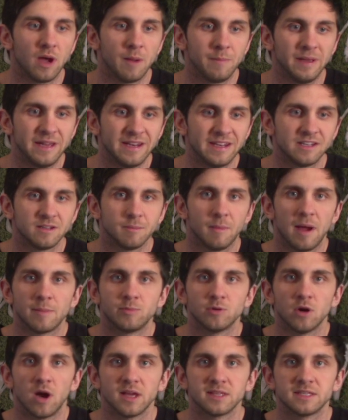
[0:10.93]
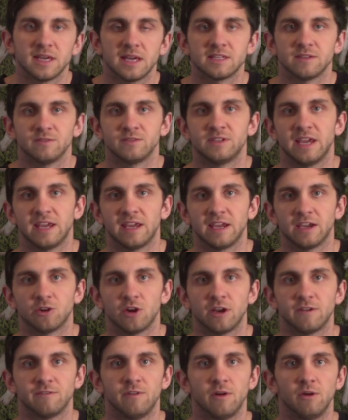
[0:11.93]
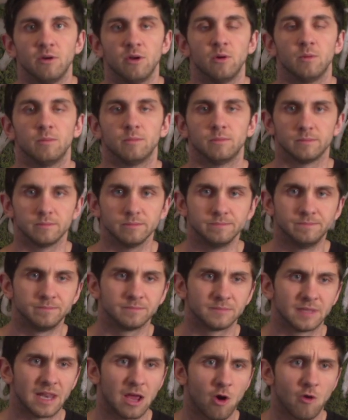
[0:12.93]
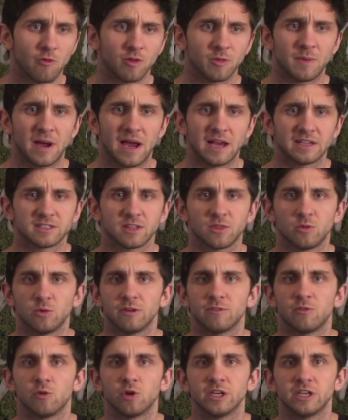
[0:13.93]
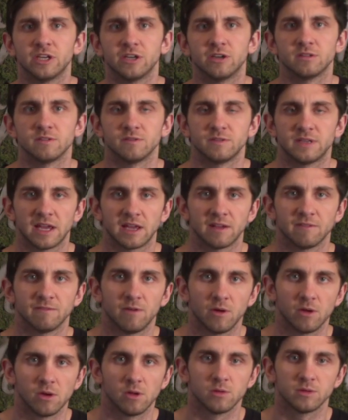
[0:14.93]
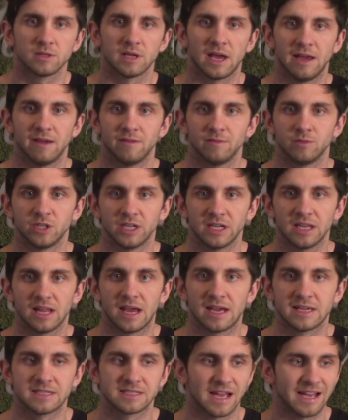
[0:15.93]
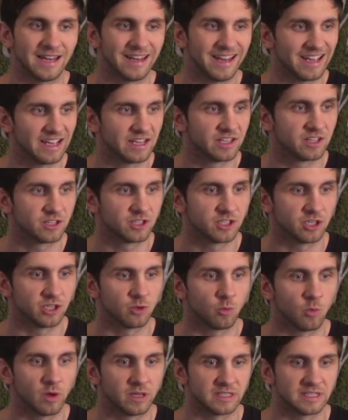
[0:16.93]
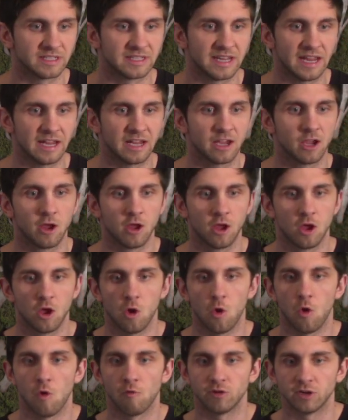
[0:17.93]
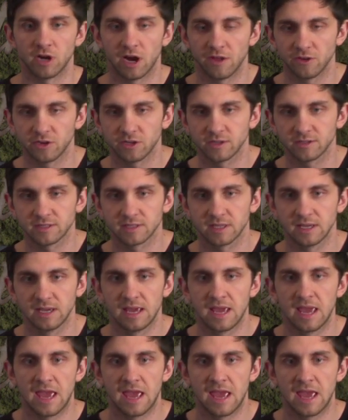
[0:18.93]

a bit into my process of taking a great photo. Now, over the past 3 or 4 years of taking photos, I've realized I like certain ones I take over others.